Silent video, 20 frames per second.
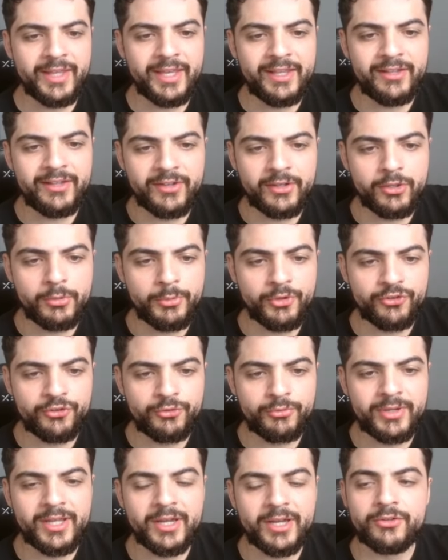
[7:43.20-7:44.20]
they sell
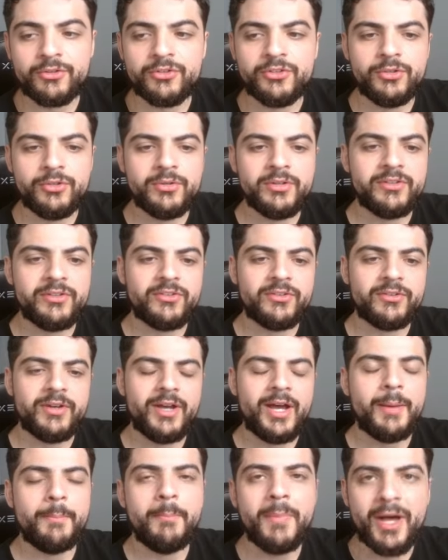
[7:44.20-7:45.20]
almost 300 units
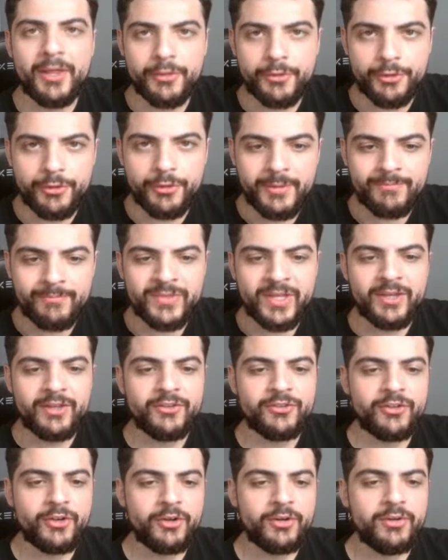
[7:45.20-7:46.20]
a month.
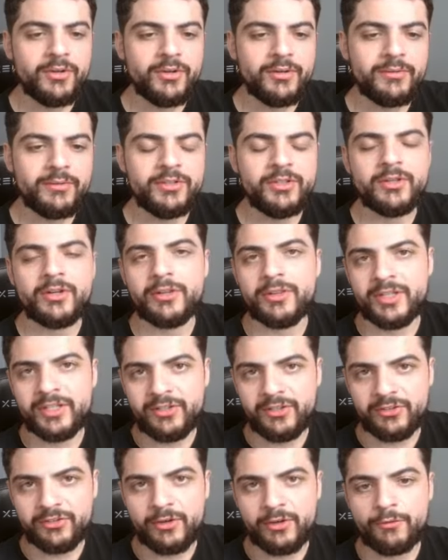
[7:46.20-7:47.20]
So you got to think
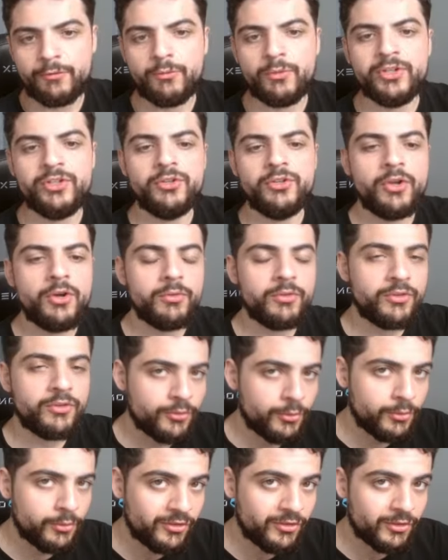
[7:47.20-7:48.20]
to yourself, when you go and
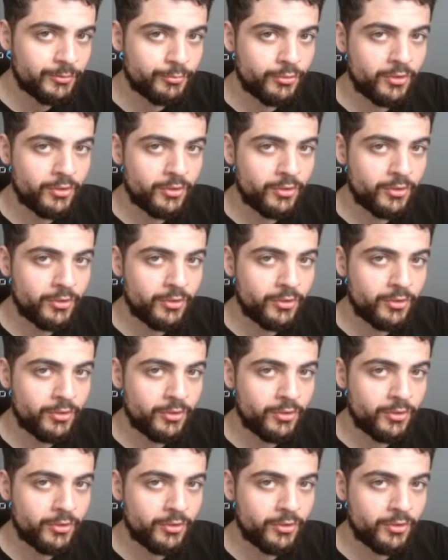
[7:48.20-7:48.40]
source this